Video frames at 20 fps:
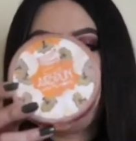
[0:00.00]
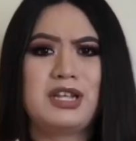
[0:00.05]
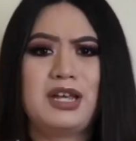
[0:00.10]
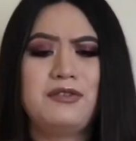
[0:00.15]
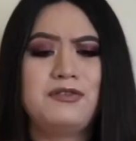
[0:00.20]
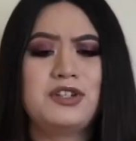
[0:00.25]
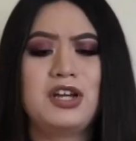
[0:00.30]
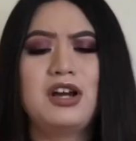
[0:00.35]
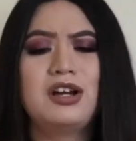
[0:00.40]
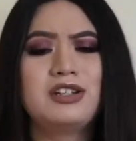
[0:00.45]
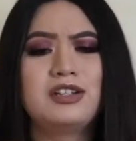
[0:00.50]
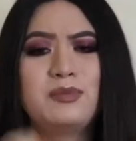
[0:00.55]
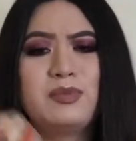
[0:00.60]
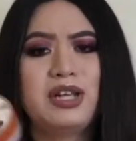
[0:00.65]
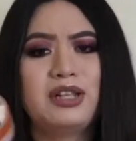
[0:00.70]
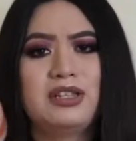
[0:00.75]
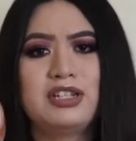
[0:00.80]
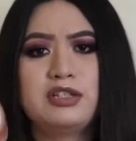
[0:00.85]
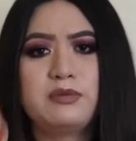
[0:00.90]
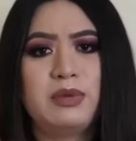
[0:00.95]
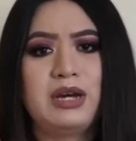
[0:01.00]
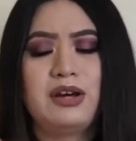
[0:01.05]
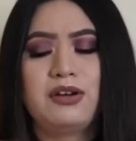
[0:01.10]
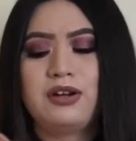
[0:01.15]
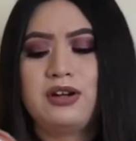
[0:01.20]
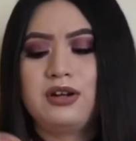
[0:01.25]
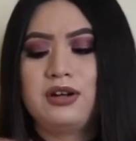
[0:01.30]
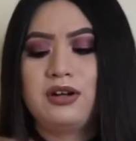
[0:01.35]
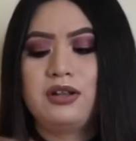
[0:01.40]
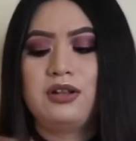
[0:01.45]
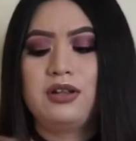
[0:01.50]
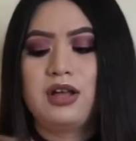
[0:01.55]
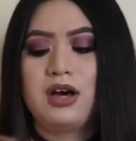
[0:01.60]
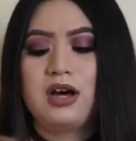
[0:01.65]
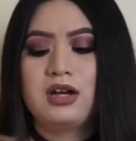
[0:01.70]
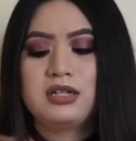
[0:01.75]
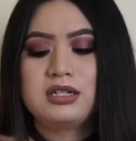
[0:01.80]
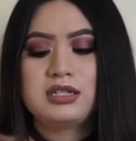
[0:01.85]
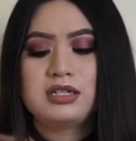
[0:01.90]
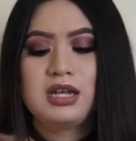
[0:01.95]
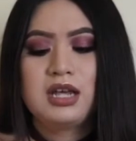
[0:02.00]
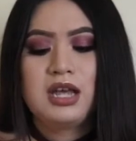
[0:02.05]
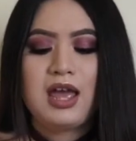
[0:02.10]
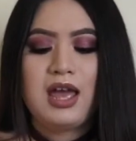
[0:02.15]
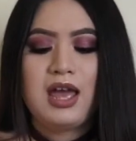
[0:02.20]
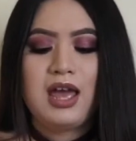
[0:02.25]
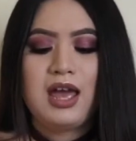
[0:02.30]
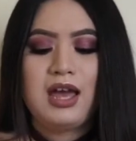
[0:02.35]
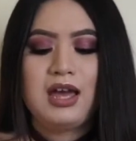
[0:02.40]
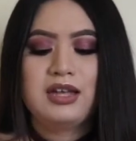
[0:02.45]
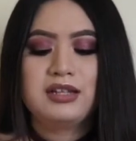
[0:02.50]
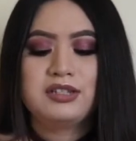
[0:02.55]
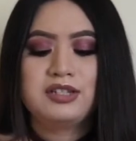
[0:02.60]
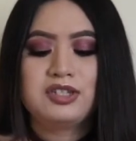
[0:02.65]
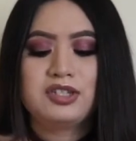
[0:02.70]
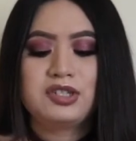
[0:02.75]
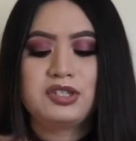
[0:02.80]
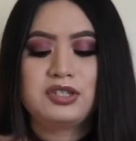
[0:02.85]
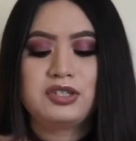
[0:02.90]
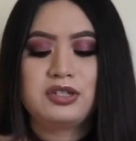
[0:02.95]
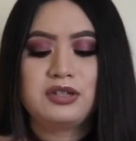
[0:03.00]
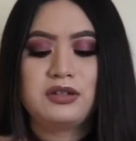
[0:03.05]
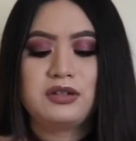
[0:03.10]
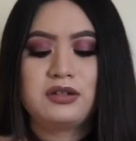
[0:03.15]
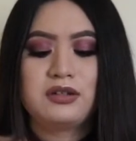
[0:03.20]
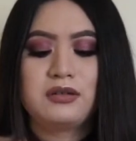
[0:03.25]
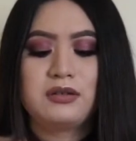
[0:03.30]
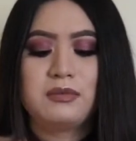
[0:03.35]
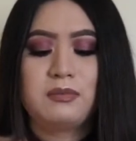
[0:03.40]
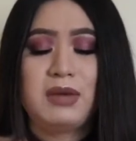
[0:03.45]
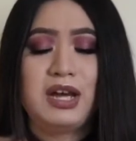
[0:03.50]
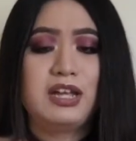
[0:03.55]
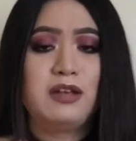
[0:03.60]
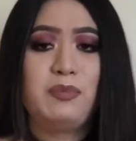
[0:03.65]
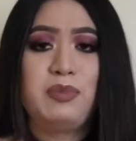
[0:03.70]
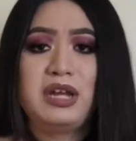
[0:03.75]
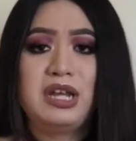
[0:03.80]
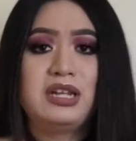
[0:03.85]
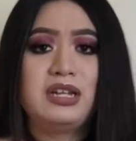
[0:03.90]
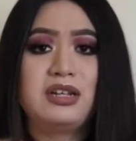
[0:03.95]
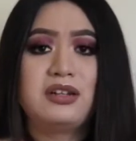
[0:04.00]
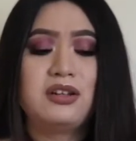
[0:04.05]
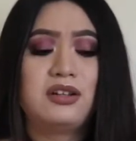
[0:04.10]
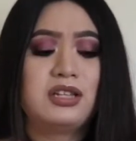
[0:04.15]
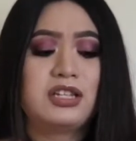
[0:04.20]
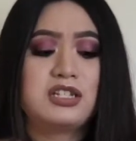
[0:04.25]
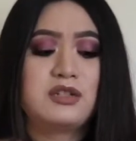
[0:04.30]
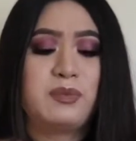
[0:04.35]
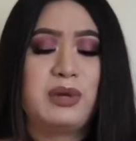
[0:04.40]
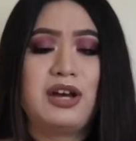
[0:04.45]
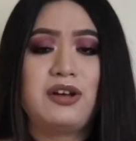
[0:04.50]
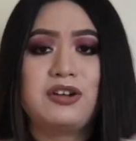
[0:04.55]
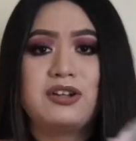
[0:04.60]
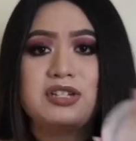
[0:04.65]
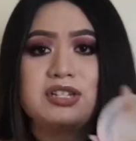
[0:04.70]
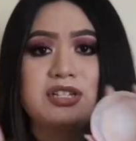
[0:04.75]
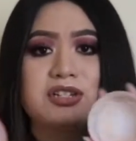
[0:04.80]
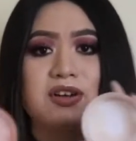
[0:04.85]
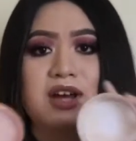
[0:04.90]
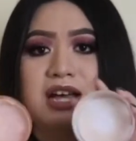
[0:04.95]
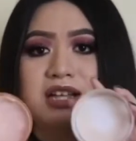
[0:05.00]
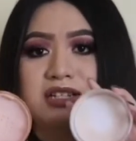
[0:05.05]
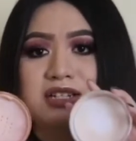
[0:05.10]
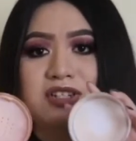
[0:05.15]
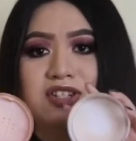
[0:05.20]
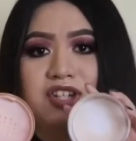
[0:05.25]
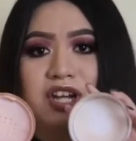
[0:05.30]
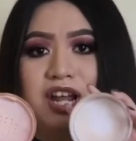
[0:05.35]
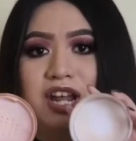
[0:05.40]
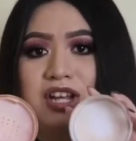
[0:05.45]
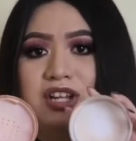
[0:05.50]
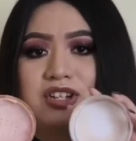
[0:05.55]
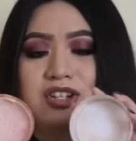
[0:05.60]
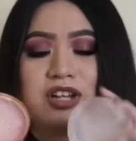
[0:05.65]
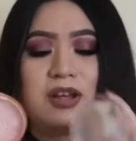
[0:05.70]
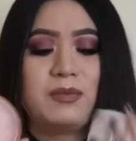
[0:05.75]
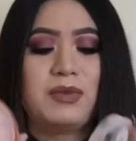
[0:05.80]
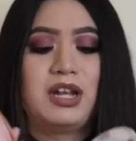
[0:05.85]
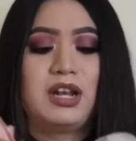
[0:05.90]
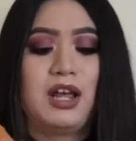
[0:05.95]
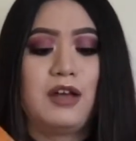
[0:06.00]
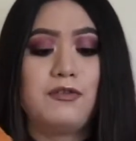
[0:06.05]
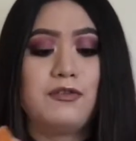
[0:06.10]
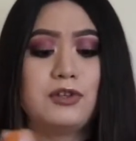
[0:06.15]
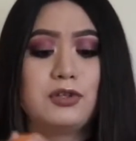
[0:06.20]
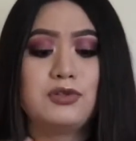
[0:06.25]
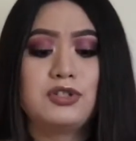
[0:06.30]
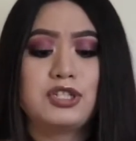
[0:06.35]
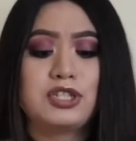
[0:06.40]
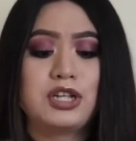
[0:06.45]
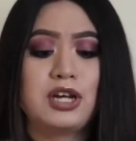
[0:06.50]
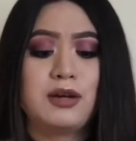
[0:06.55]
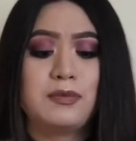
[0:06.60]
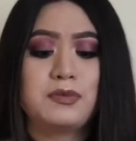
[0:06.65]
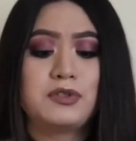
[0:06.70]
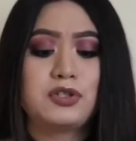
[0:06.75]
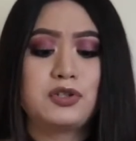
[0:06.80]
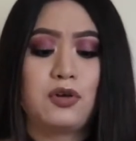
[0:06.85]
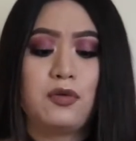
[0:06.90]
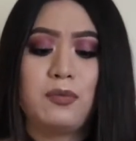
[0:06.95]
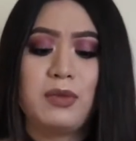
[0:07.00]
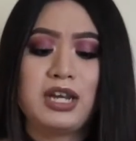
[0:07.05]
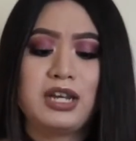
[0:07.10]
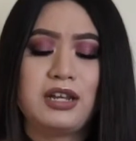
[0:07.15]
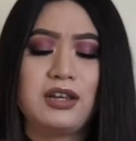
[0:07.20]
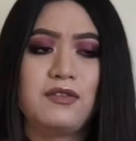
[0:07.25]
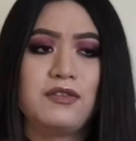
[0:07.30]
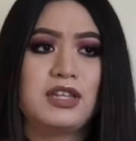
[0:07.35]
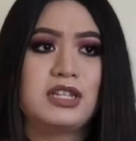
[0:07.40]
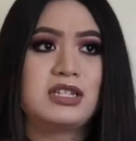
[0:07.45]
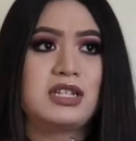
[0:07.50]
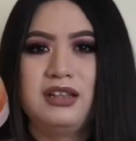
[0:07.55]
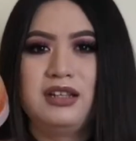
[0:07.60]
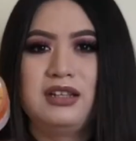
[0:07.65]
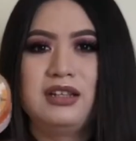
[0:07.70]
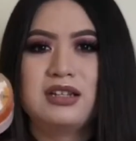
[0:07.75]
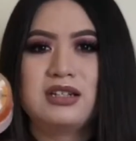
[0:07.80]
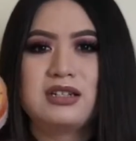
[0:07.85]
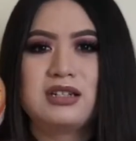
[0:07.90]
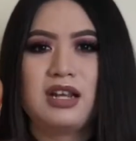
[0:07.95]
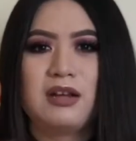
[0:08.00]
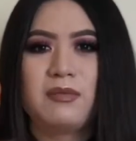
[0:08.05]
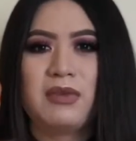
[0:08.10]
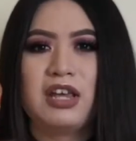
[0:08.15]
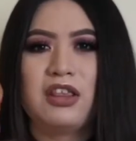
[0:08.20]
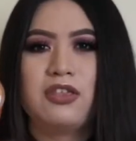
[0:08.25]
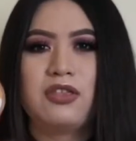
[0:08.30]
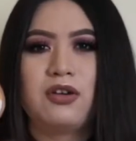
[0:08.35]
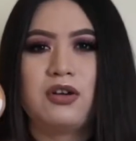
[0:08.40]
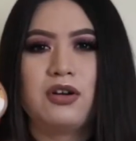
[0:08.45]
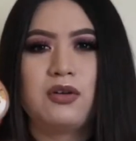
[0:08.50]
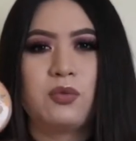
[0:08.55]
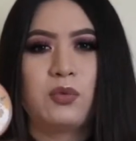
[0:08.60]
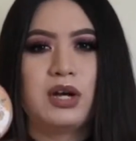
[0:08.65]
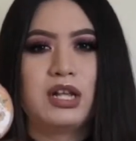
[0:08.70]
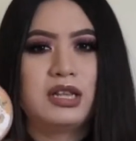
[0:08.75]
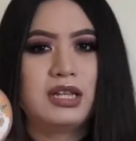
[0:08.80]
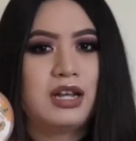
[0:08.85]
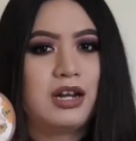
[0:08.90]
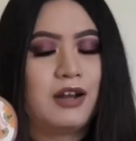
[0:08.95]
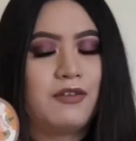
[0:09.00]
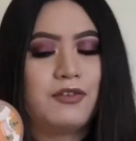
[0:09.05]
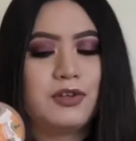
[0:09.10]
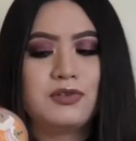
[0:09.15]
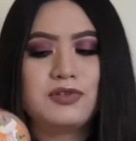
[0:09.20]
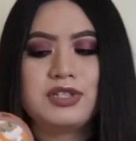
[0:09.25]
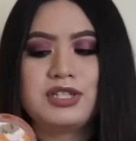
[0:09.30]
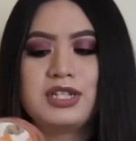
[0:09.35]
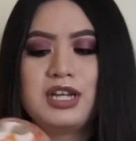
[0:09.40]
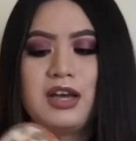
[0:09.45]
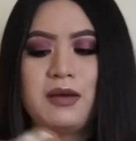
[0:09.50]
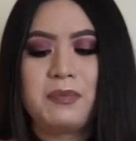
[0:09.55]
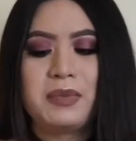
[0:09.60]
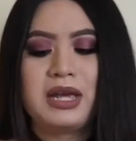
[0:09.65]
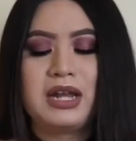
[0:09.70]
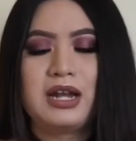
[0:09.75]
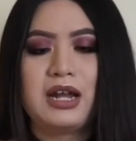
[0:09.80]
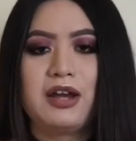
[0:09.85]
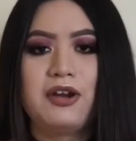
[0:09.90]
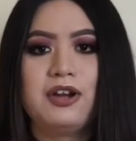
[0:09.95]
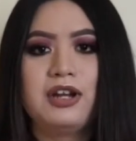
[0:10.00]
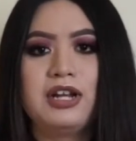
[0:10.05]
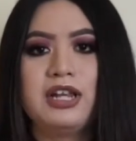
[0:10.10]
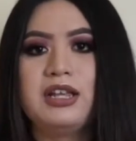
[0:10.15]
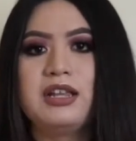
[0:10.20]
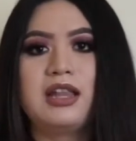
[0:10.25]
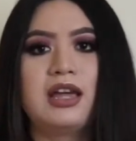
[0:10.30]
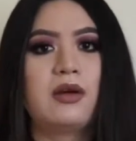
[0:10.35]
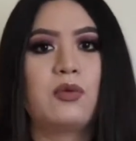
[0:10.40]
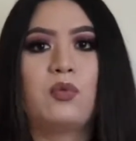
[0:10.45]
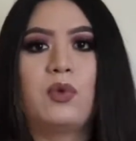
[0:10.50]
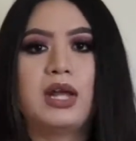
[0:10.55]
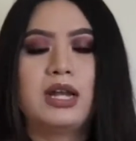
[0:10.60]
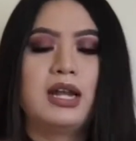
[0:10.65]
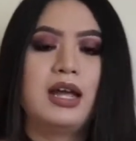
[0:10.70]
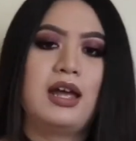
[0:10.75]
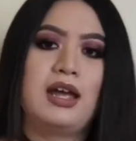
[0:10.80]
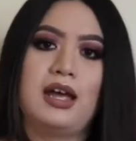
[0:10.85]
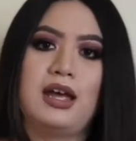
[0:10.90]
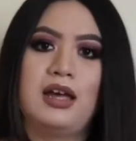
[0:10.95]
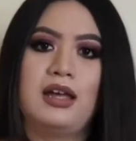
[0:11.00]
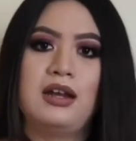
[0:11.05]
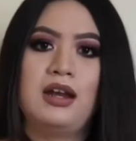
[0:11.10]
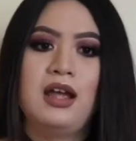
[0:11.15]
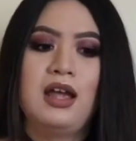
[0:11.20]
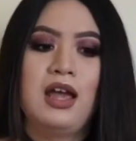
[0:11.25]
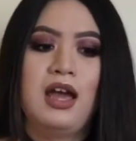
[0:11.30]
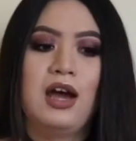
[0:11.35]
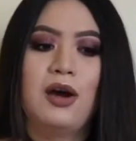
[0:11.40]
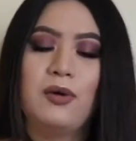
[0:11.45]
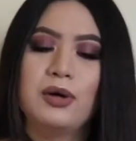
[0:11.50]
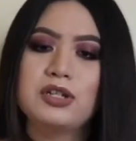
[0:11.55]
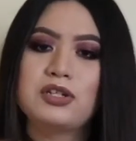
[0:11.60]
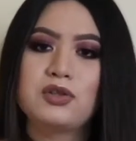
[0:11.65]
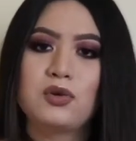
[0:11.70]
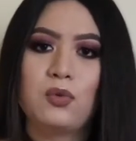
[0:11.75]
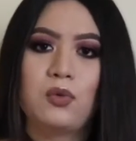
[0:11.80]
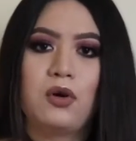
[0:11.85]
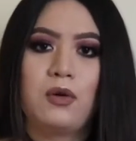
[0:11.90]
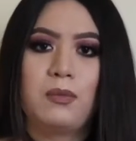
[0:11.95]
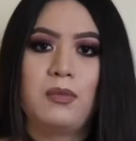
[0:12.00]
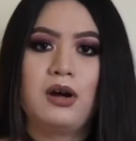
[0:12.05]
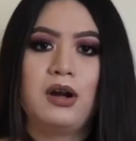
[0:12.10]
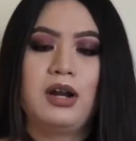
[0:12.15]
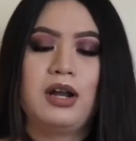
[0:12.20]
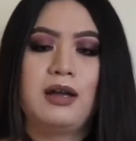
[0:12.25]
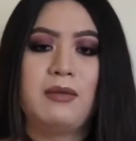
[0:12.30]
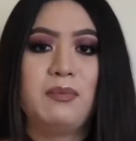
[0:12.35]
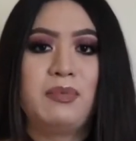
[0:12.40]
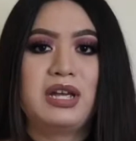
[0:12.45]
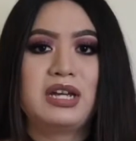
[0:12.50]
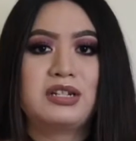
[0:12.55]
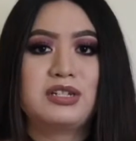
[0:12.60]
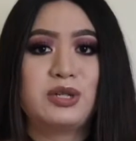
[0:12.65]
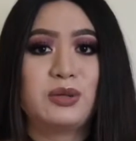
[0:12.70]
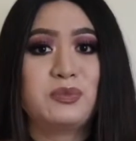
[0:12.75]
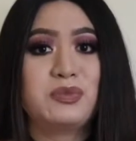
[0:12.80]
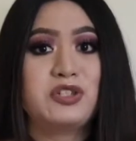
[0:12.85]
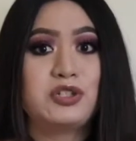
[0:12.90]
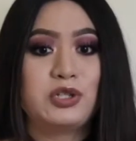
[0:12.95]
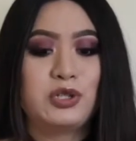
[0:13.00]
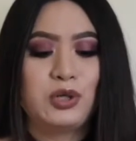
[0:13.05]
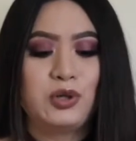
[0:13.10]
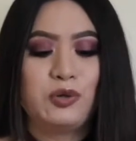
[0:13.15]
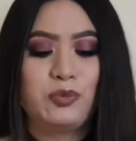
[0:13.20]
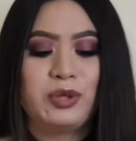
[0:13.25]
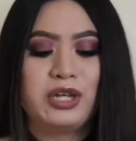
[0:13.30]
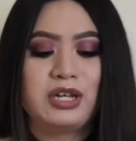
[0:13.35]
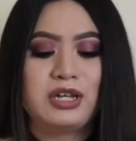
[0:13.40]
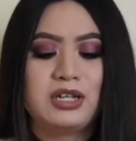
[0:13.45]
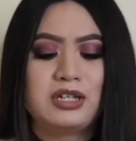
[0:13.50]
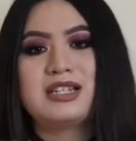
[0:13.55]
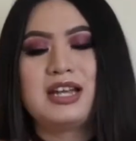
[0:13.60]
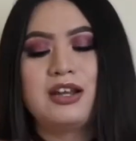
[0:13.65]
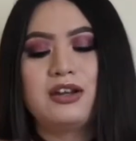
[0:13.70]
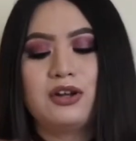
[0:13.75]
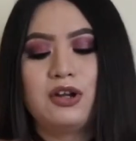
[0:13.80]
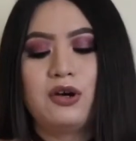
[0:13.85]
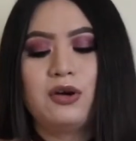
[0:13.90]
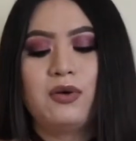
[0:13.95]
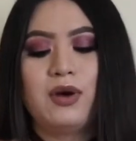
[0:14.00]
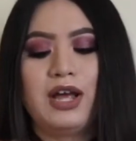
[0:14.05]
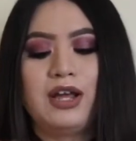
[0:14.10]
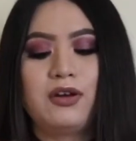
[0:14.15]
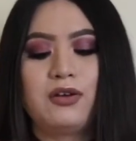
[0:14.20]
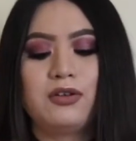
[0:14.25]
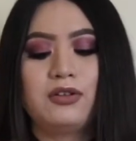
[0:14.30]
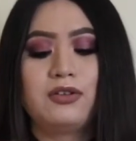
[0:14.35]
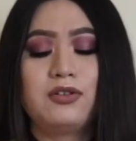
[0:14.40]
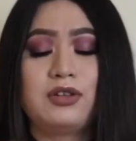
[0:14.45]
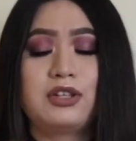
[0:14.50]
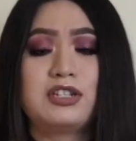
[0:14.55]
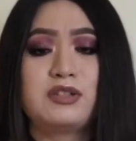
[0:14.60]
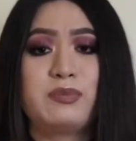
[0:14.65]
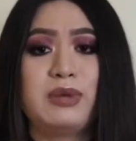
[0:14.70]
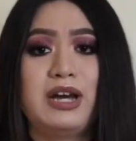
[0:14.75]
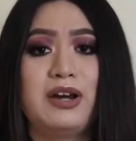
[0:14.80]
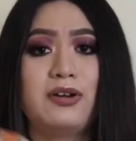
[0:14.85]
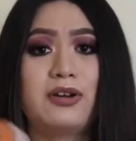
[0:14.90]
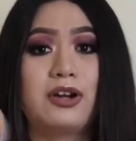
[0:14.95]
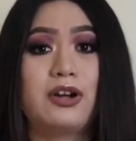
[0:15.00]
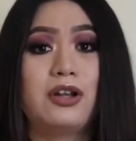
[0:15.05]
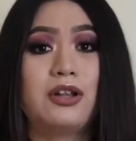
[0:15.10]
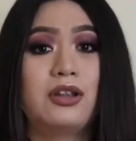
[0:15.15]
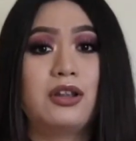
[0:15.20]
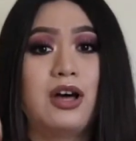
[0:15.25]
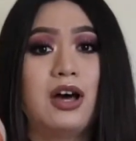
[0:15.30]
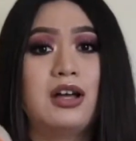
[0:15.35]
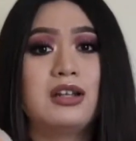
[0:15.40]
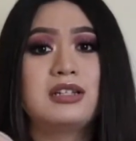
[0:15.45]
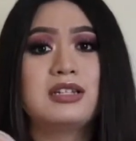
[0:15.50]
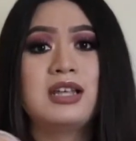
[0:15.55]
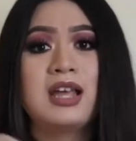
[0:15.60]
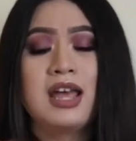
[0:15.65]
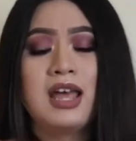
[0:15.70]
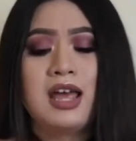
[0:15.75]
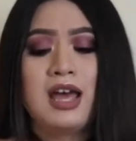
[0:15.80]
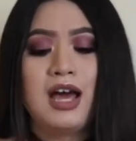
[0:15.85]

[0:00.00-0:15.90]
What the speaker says: I've talked about this powder a lot and my opinion on this powder still hasn't changed. I mean, I've used up so many of these. I think this is like my third one that I've used up, and I already went ahead. I went to Walmart and picked up two because I know I go through this powder a lot.